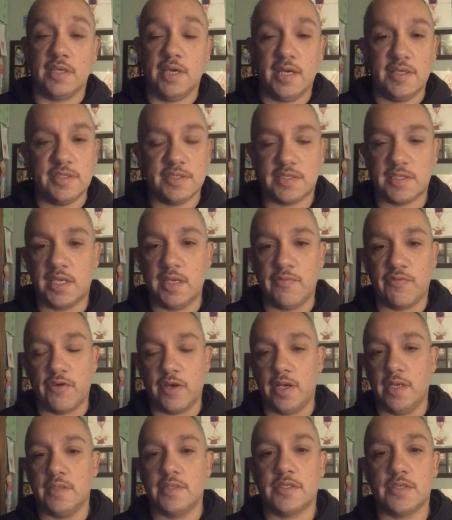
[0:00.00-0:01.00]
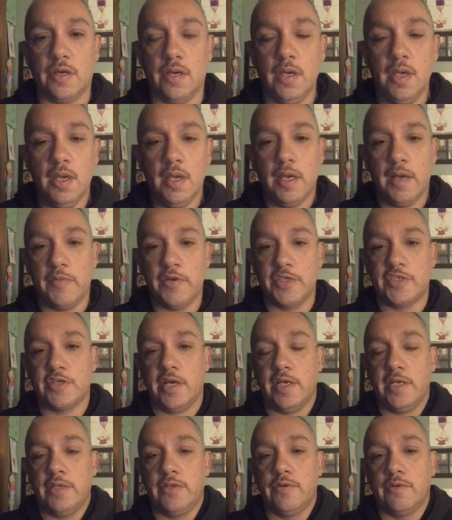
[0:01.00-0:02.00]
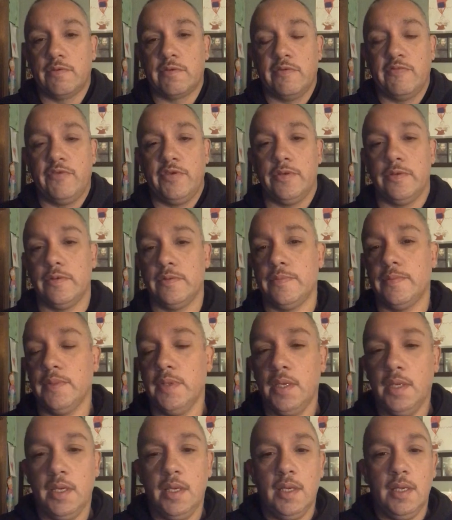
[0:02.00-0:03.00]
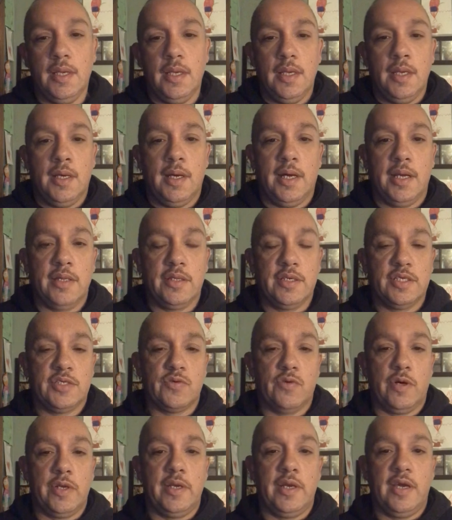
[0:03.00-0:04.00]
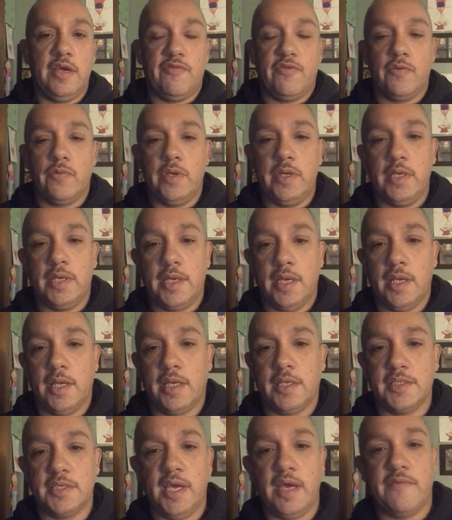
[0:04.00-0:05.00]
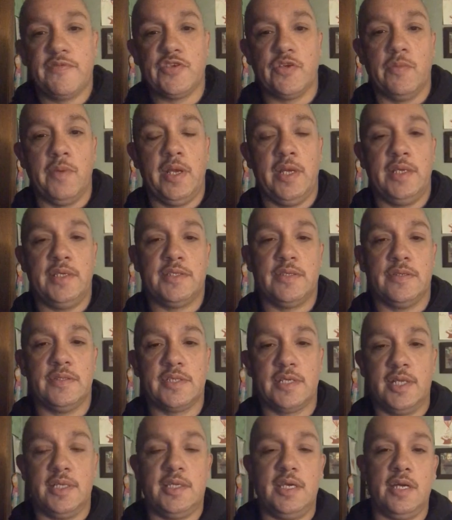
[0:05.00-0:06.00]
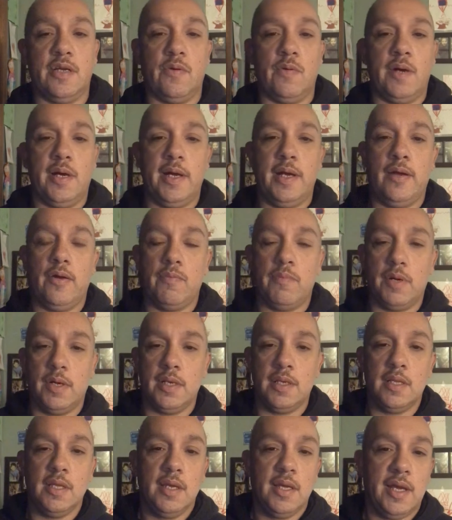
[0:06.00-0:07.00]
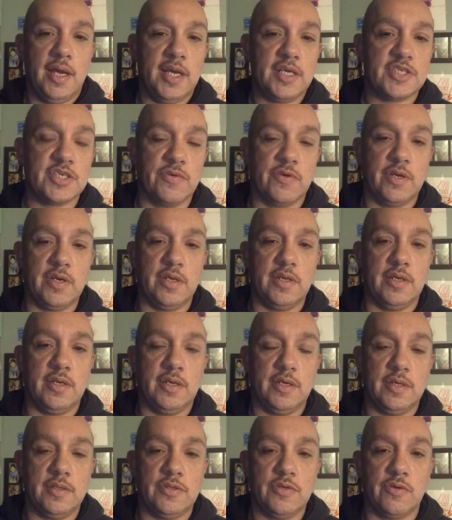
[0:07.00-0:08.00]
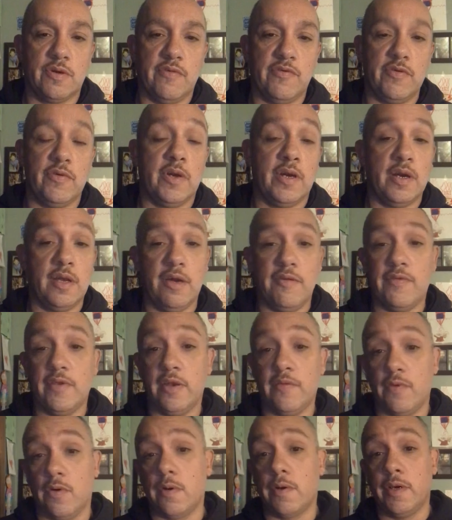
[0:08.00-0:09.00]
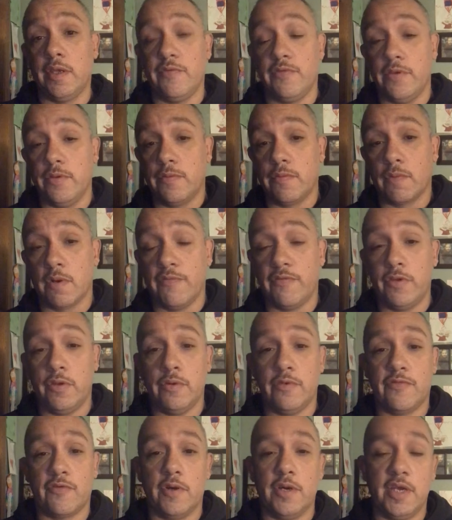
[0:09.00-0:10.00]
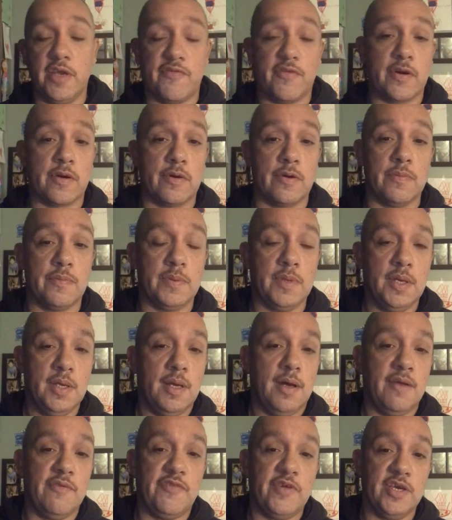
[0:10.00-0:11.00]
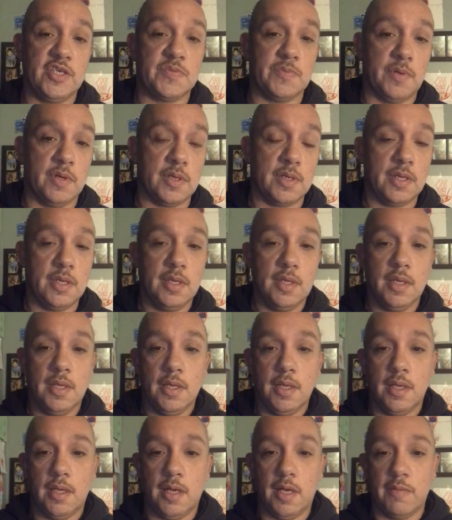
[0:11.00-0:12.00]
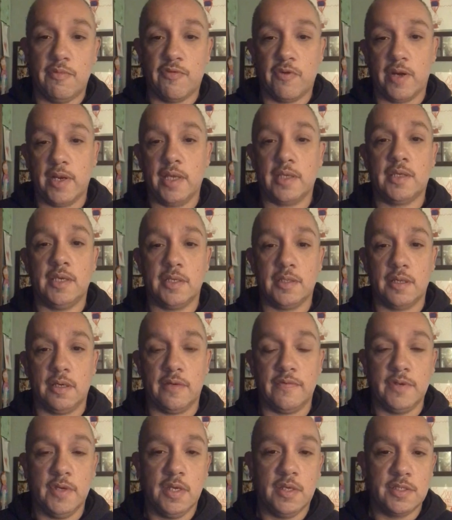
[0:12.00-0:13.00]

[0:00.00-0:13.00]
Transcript: I just keep forgetting. So I'm going to try to do a review on at least one knife a week, because I have so many, so it's going to take a while. But I actually wanted to do a review on a knife that I've already reviewed for a different group on Facebook before I got kicked off.